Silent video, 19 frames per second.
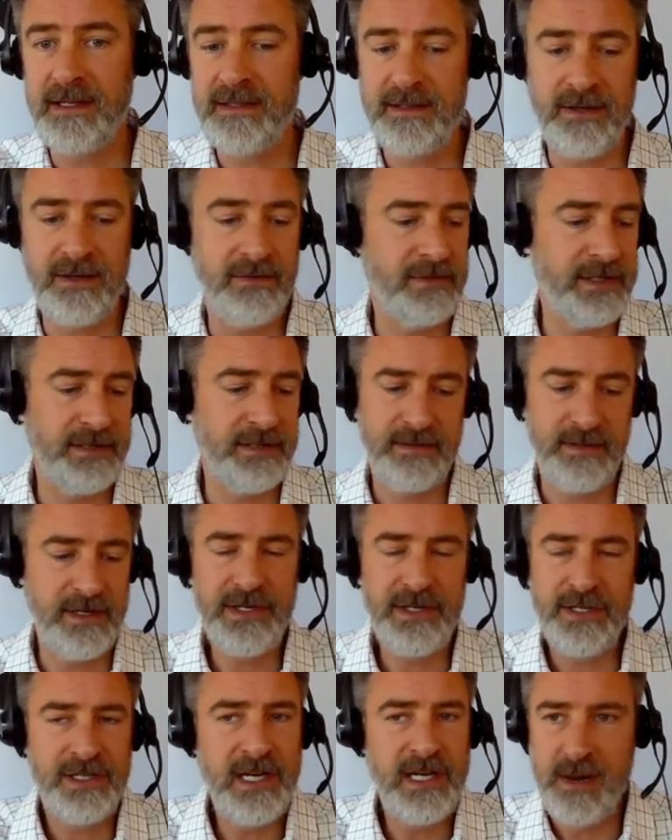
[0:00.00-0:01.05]
So you
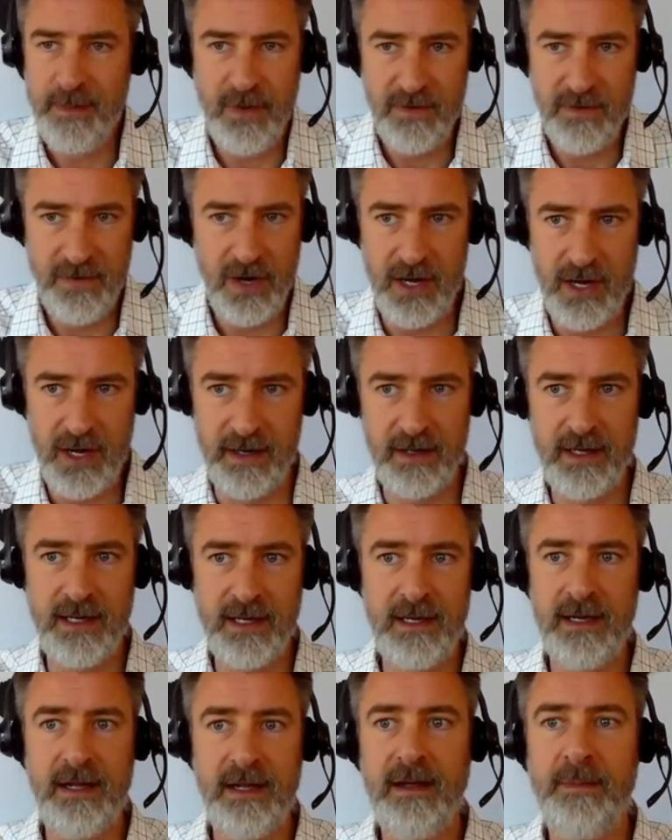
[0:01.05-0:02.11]
just need to move on.
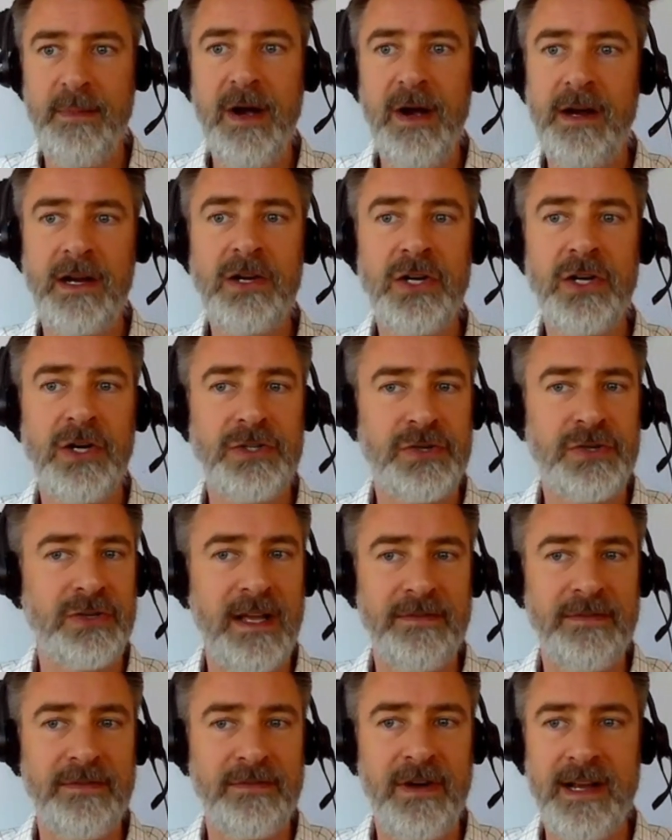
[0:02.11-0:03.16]
American culture,
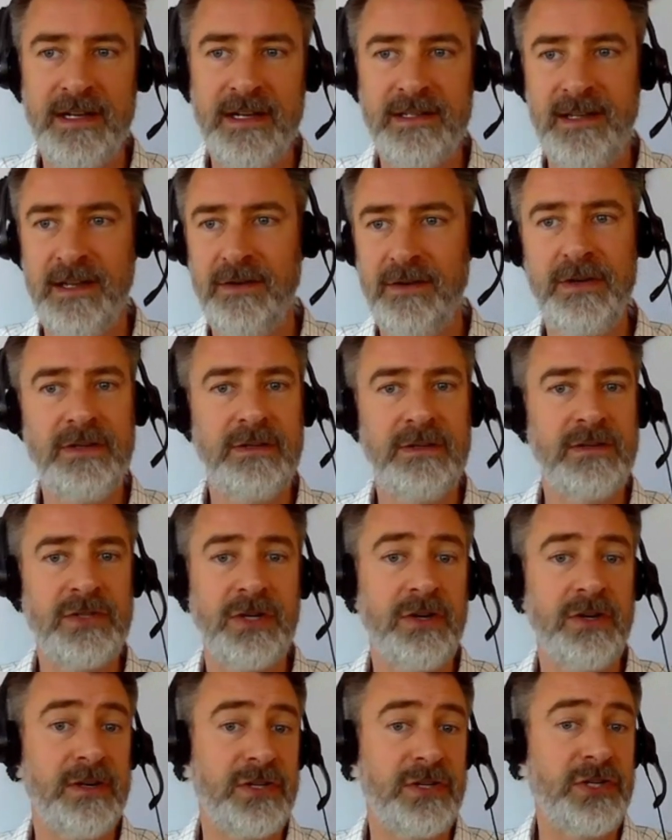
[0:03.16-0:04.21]
left, right, and center, has
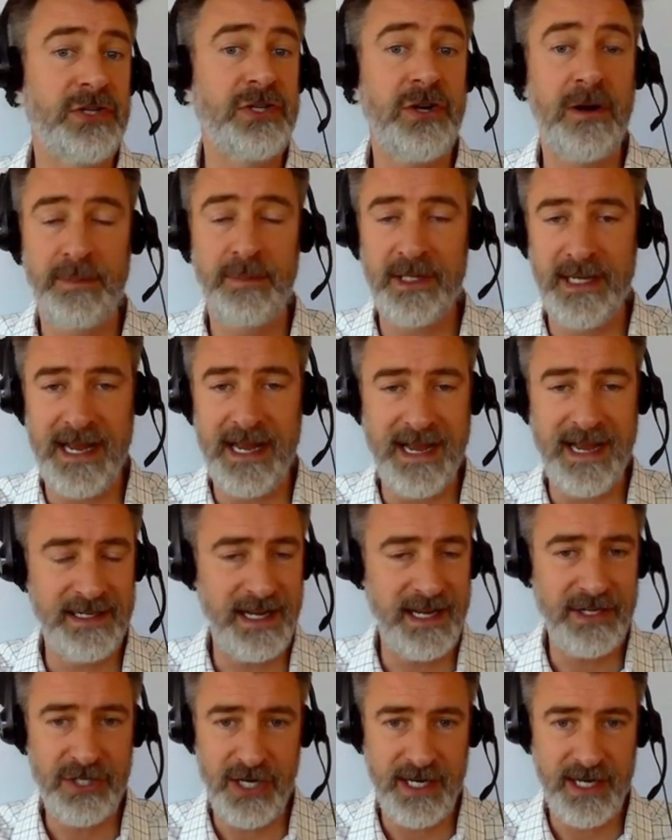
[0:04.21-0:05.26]
turned sharply
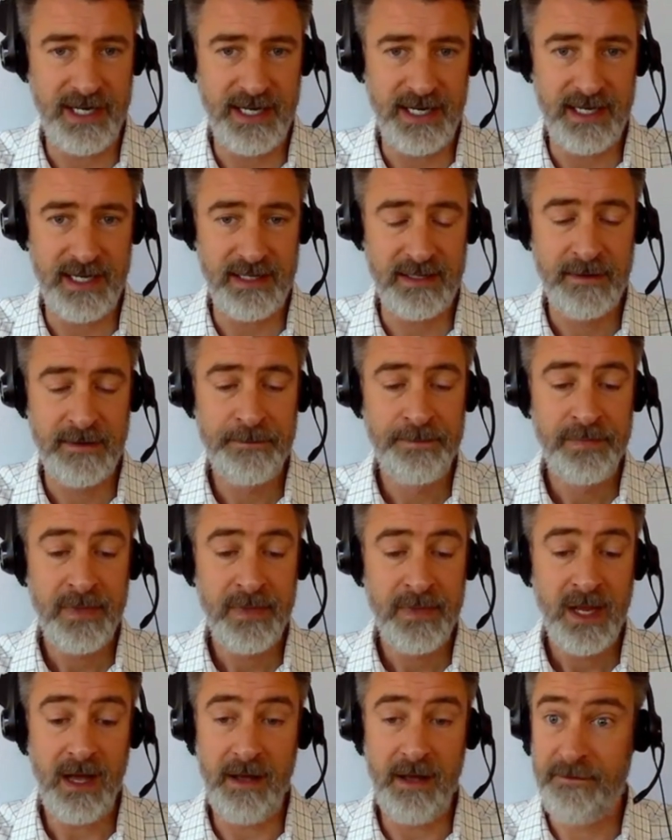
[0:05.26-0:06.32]
anti-Chinese.
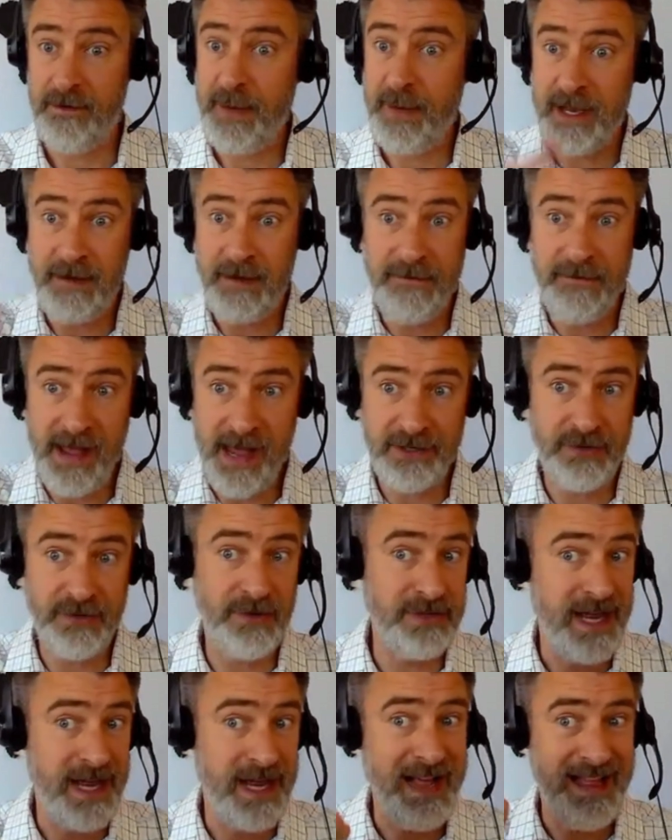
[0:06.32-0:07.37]
For
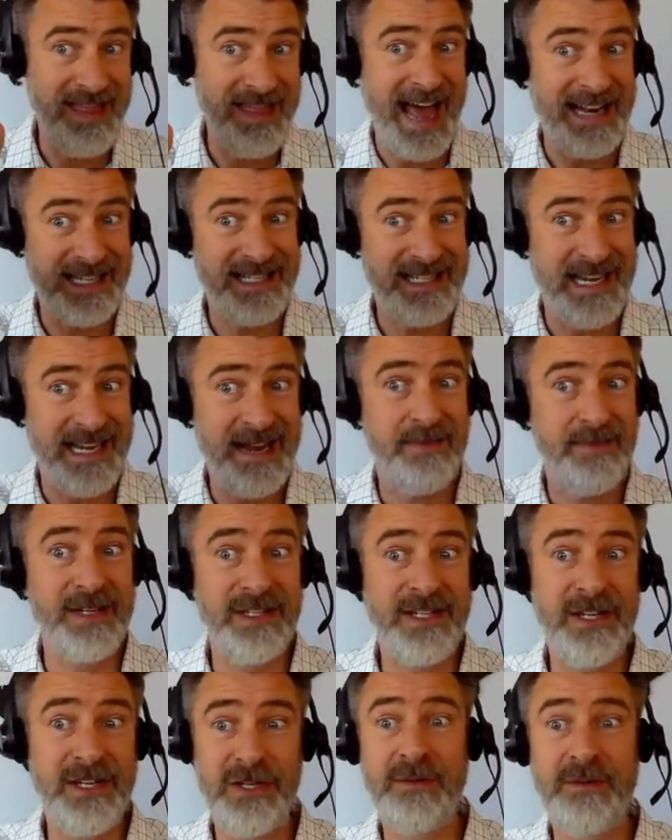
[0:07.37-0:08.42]
manufacturers, that same
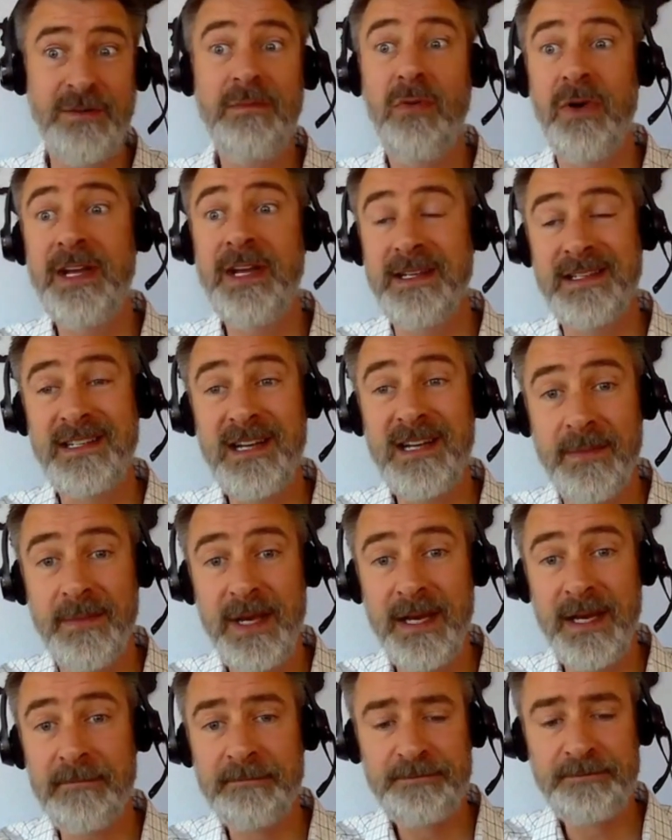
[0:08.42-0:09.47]
decision point is
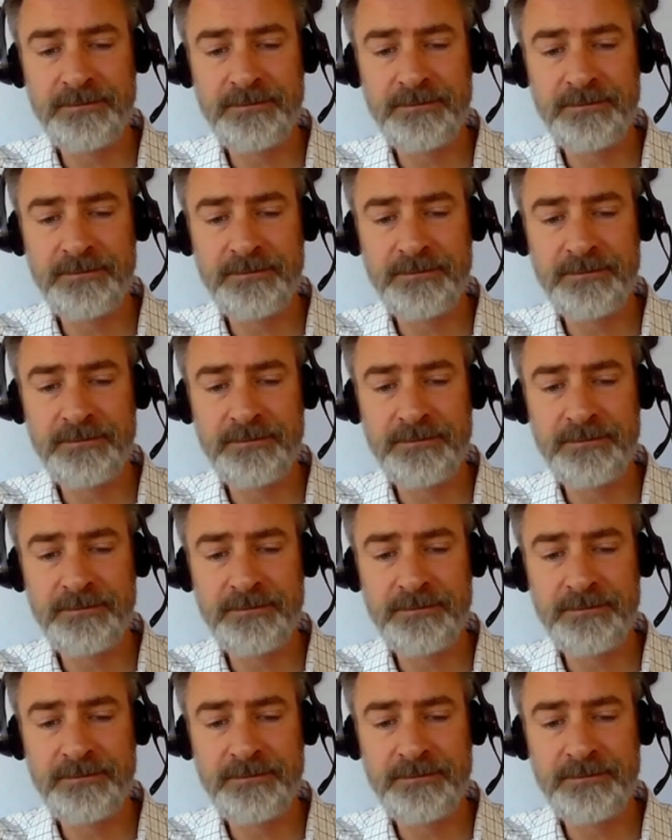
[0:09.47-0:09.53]
coming.